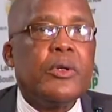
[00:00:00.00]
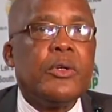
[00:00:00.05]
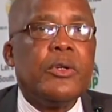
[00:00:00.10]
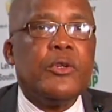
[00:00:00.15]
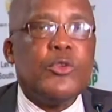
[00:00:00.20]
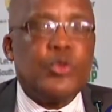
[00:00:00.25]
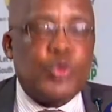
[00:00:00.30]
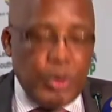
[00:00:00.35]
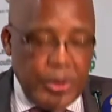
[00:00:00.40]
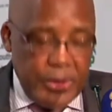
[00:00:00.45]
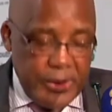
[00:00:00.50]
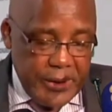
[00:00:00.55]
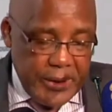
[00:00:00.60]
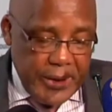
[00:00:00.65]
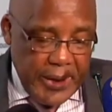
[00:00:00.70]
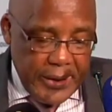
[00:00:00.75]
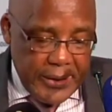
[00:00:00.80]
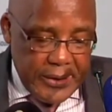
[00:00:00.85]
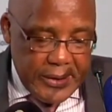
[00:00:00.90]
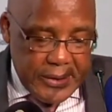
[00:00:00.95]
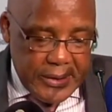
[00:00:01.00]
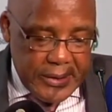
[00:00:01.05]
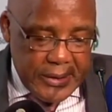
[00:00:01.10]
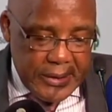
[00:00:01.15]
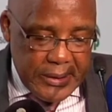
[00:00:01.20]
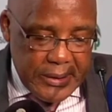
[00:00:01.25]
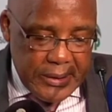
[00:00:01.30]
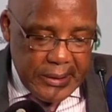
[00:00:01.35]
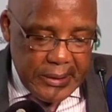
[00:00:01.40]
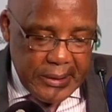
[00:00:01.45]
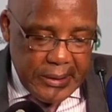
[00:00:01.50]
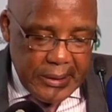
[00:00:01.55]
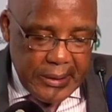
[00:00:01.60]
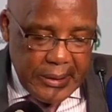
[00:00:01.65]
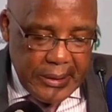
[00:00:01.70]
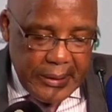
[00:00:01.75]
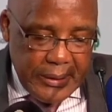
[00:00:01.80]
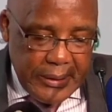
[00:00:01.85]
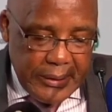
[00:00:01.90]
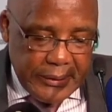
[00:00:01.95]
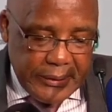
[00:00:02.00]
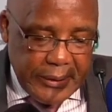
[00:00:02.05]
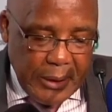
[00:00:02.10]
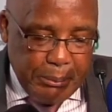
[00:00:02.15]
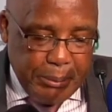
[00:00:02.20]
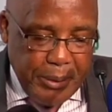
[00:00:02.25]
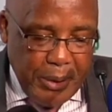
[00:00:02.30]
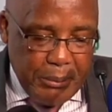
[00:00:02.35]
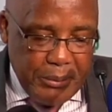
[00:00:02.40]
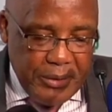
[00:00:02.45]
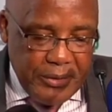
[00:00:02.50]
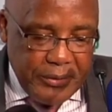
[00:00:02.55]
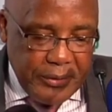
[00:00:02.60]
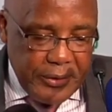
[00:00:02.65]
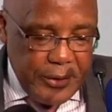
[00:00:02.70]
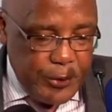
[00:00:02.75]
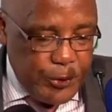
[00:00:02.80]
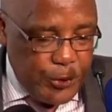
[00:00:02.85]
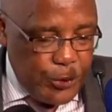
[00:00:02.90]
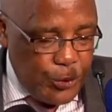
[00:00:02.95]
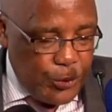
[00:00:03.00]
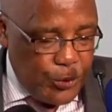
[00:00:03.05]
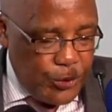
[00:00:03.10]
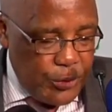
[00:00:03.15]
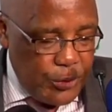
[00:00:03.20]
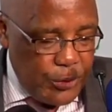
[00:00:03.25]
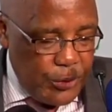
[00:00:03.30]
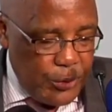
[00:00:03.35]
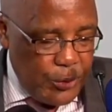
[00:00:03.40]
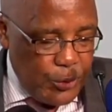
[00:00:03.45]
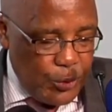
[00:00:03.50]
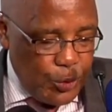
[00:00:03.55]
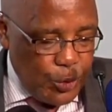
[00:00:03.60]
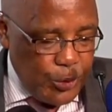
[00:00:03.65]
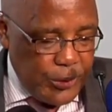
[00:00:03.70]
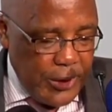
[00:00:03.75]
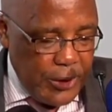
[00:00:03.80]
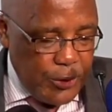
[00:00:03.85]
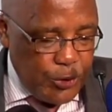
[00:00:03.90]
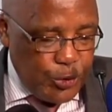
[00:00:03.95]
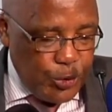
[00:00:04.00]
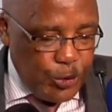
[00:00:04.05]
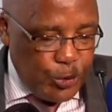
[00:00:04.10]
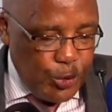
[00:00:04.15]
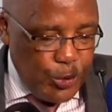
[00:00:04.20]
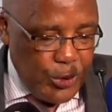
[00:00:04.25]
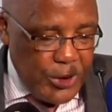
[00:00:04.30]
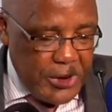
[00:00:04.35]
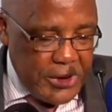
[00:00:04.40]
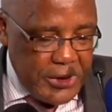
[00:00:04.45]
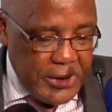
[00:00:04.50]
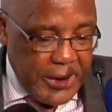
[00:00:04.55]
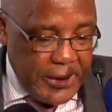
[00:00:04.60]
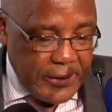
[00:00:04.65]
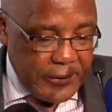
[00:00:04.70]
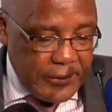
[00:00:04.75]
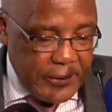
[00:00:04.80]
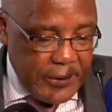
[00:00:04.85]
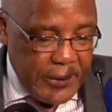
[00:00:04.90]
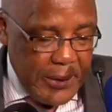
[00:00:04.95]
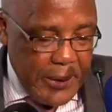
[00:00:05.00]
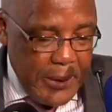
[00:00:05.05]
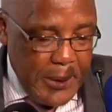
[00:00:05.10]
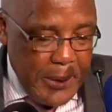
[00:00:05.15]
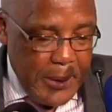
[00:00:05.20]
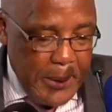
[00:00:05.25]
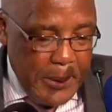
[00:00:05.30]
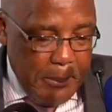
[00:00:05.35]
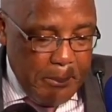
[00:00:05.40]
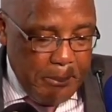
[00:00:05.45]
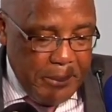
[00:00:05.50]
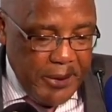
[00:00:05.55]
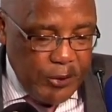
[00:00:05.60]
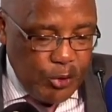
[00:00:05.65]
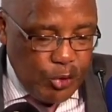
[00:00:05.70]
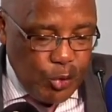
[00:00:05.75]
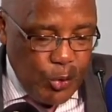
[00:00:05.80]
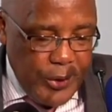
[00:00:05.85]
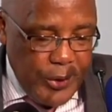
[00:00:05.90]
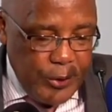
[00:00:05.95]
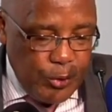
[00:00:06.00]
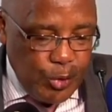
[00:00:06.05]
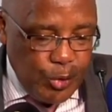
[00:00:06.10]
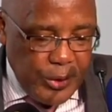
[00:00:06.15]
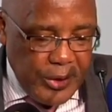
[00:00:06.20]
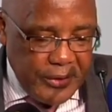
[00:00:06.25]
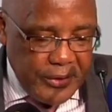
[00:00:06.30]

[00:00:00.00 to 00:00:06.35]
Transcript: in 2019. The permits issued to the Lesotho nationals pursuant to the